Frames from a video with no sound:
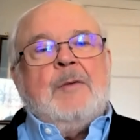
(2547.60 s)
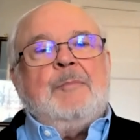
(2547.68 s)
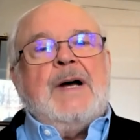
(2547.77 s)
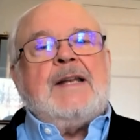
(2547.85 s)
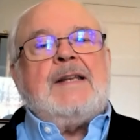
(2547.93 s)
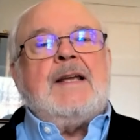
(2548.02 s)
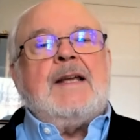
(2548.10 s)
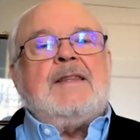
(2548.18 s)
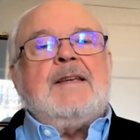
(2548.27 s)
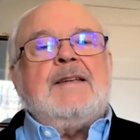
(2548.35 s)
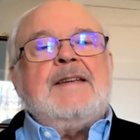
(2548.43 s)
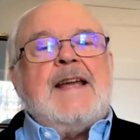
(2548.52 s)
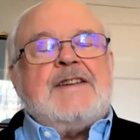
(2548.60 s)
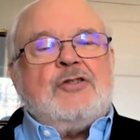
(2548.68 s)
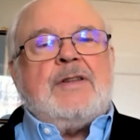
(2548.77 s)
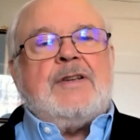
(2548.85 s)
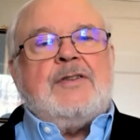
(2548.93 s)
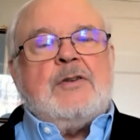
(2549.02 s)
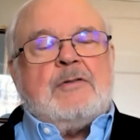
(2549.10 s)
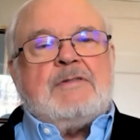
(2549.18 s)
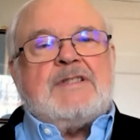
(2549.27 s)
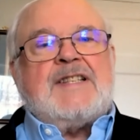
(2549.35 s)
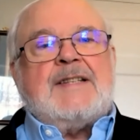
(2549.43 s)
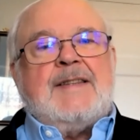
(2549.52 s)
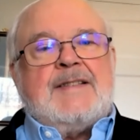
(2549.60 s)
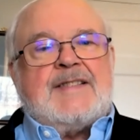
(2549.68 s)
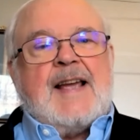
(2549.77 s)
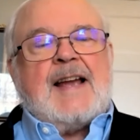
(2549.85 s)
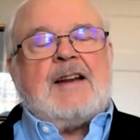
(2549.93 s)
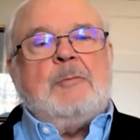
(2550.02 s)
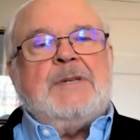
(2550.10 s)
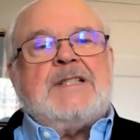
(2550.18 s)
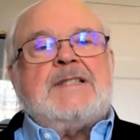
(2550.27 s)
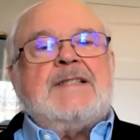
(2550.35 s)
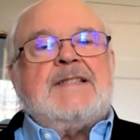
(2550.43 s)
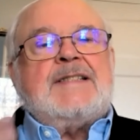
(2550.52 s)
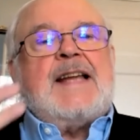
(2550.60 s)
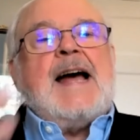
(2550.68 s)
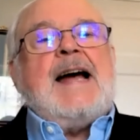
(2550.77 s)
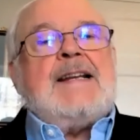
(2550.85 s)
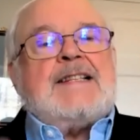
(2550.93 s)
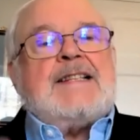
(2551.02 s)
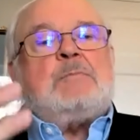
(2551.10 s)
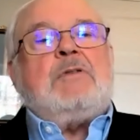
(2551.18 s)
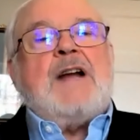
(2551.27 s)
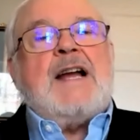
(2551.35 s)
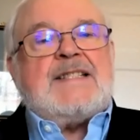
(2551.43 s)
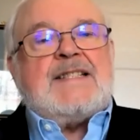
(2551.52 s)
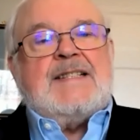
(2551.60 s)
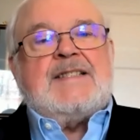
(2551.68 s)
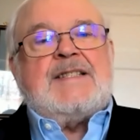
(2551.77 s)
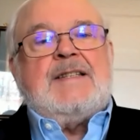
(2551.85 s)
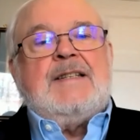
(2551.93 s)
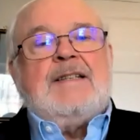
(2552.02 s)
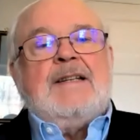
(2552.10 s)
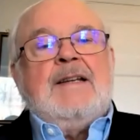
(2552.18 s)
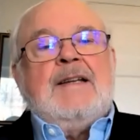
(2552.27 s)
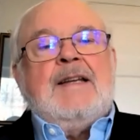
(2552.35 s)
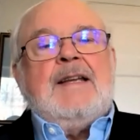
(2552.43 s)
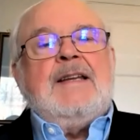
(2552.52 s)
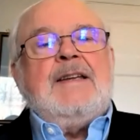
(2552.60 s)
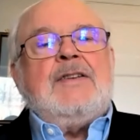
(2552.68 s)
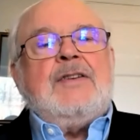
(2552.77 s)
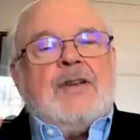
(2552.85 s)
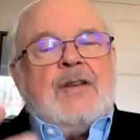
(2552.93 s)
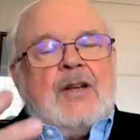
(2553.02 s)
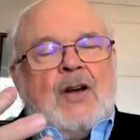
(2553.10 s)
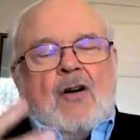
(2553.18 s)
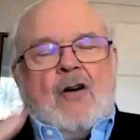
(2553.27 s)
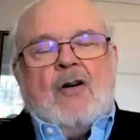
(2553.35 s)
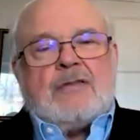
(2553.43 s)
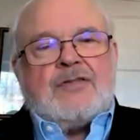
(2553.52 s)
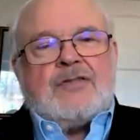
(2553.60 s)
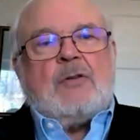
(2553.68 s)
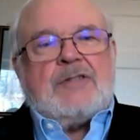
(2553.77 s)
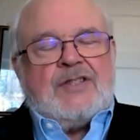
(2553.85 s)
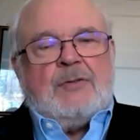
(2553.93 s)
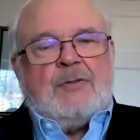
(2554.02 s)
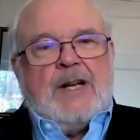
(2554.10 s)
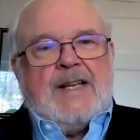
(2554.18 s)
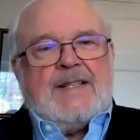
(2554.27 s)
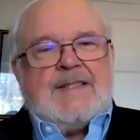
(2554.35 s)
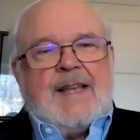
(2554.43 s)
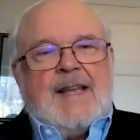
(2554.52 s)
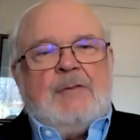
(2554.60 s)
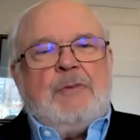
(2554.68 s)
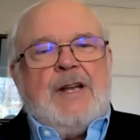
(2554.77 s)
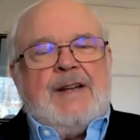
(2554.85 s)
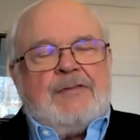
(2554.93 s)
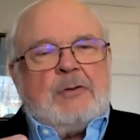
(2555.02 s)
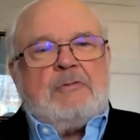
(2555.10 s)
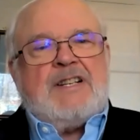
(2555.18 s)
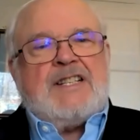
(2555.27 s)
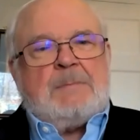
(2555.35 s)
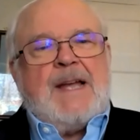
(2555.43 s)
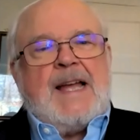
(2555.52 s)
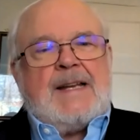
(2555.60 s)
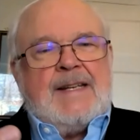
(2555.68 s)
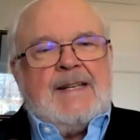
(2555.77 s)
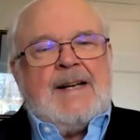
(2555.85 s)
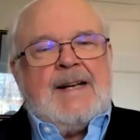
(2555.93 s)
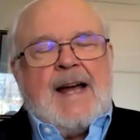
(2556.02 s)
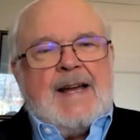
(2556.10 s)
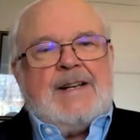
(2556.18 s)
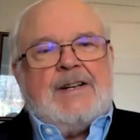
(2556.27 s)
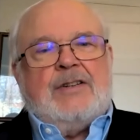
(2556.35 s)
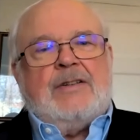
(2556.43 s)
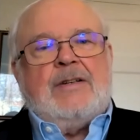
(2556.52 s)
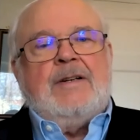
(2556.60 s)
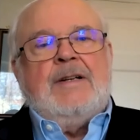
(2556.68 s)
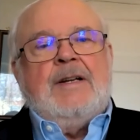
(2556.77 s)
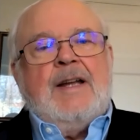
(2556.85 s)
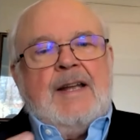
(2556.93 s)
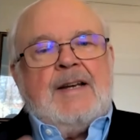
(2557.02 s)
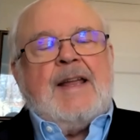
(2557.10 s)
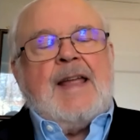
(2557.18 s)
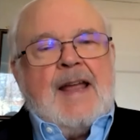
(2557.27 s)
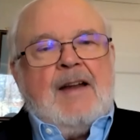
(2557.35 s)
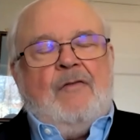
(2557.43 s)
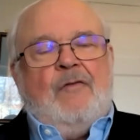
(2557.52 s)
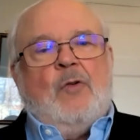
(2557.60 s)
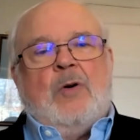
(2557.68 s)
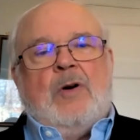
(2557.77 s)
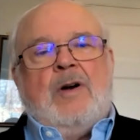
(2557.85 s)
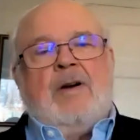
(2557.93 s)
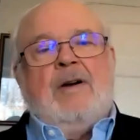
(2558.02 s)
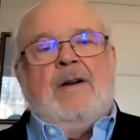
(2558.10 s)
But the nature of the Eucharist and the sacraments is God is present in all sorts of ways, and we have to respect and honor and care for